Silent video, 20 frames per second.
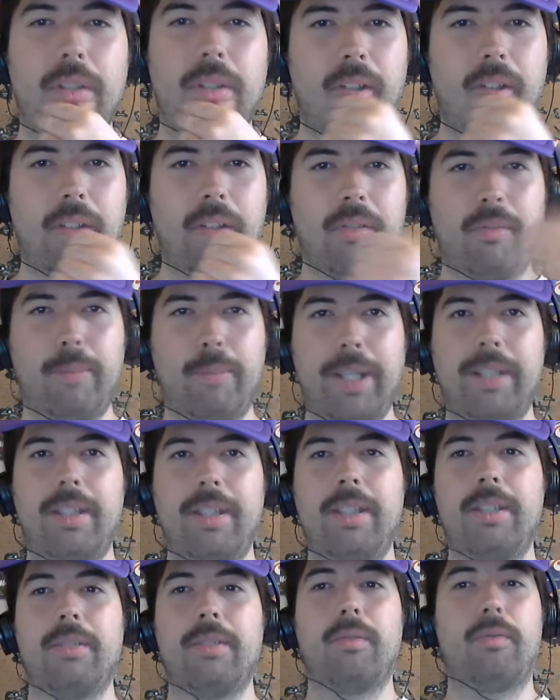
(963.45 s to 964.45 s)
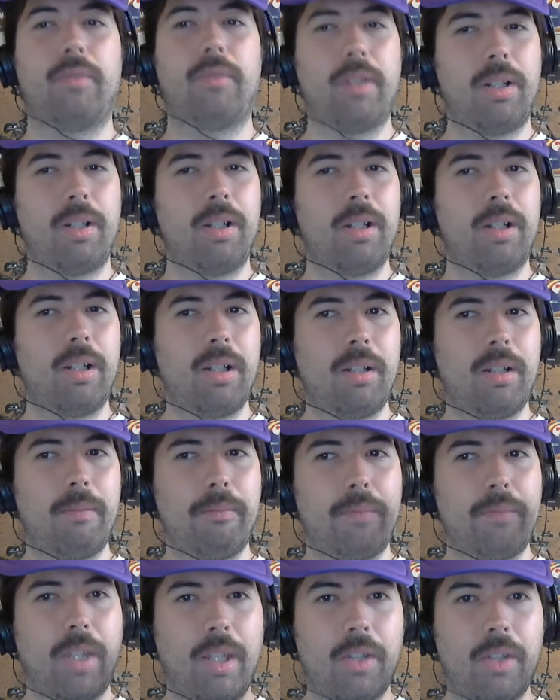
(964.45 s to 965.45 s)
if Becky
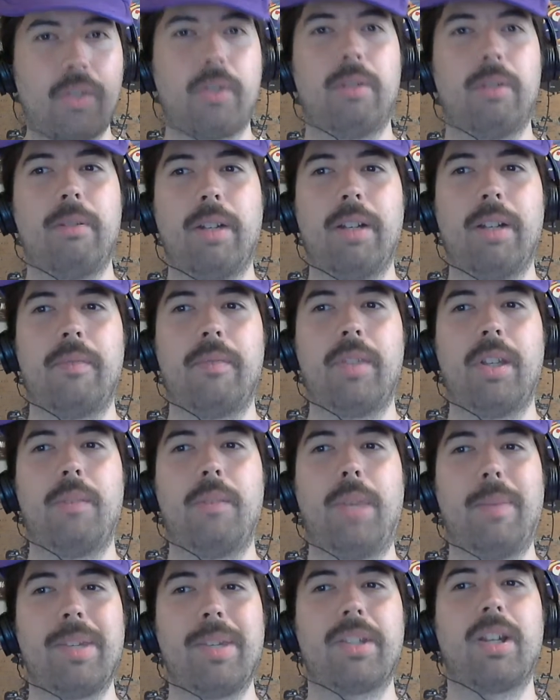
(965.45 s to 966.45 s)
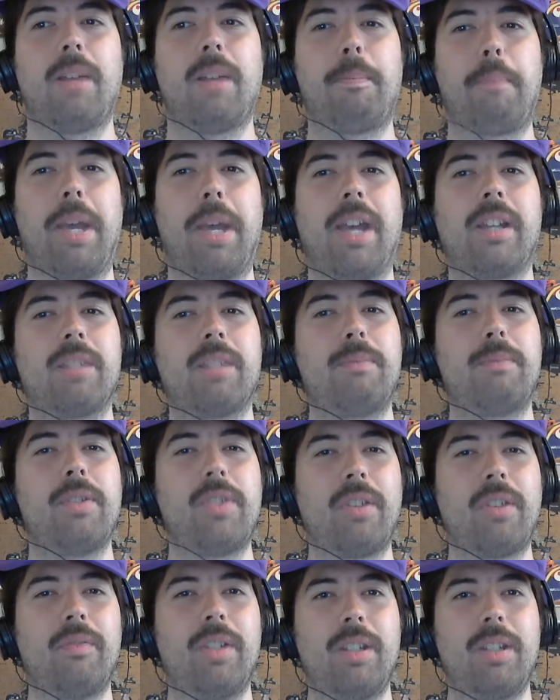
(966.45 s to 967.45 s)
from the intro of the Baby Got Back
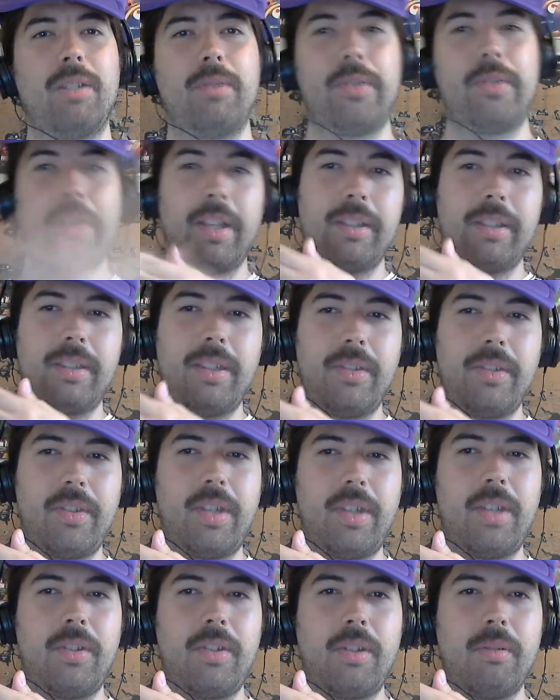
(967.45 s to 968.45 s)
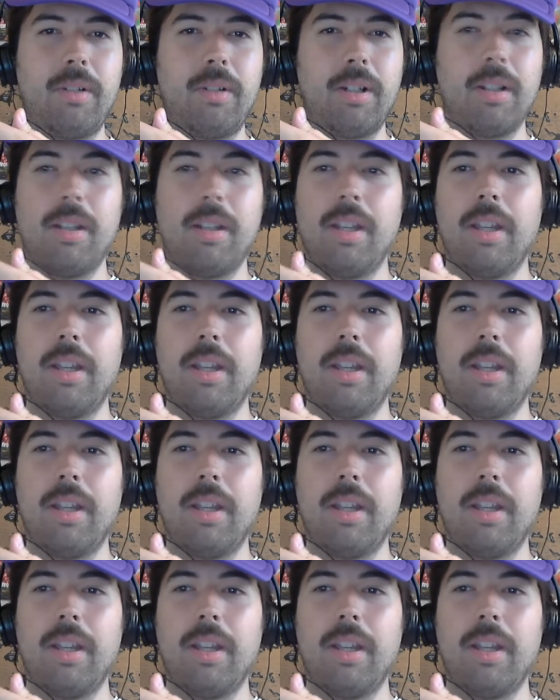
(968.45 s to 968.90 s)
music video was at this detour,